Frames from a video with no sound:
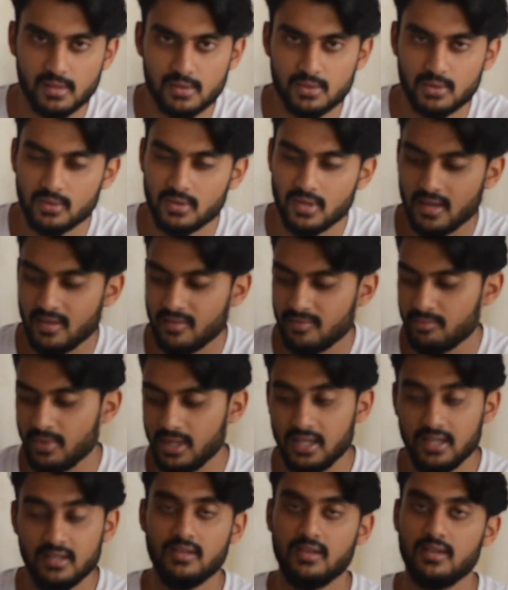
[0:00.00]
so they have
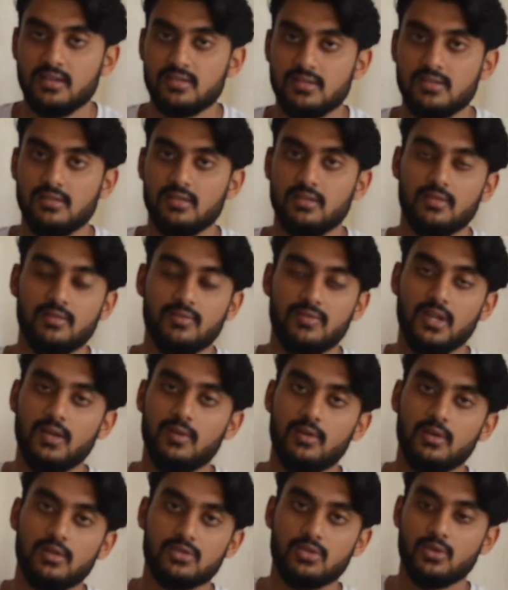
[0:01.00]
many things in the
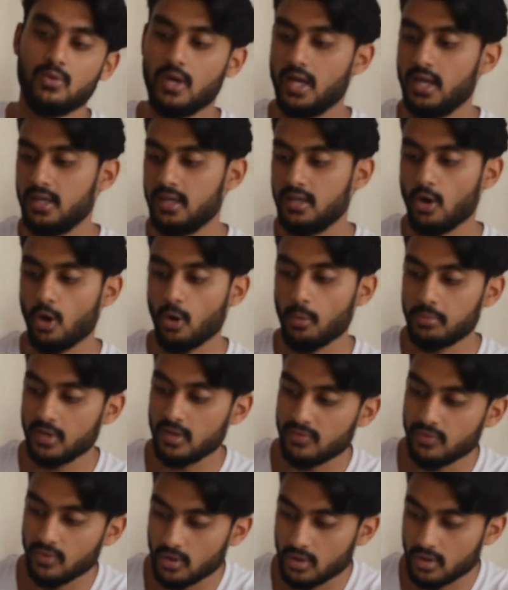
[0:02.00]
flavor so i
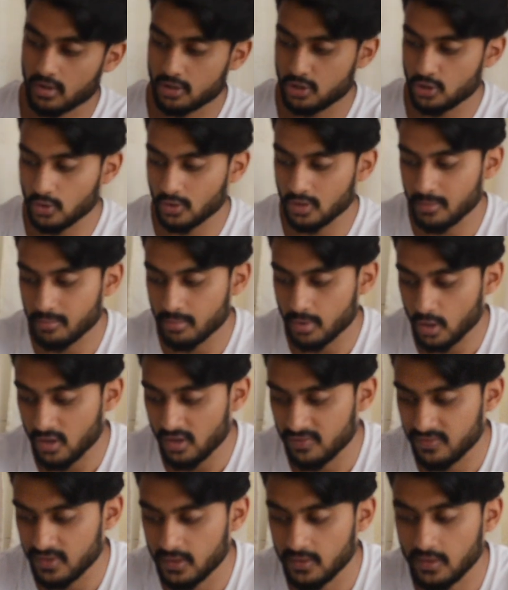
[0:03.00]
opted for chocolate
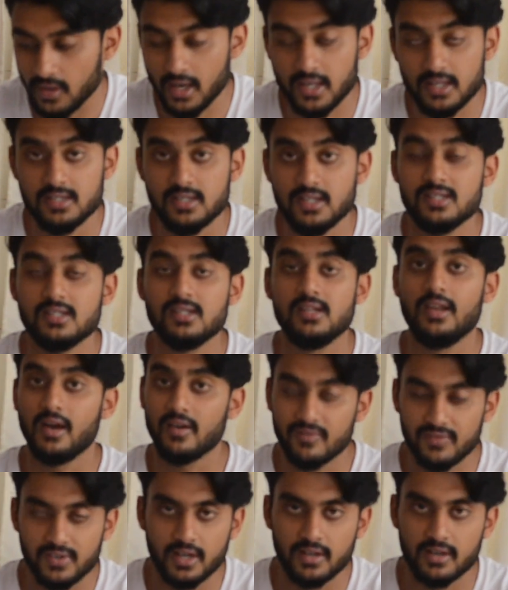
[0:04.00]
brownie flavor and i just
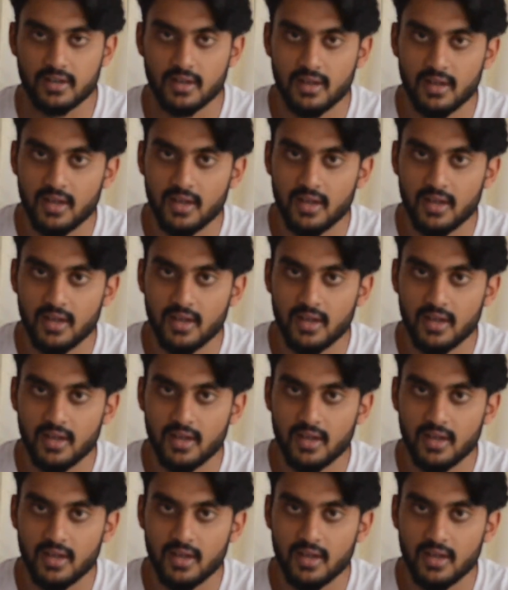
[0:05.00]
loved it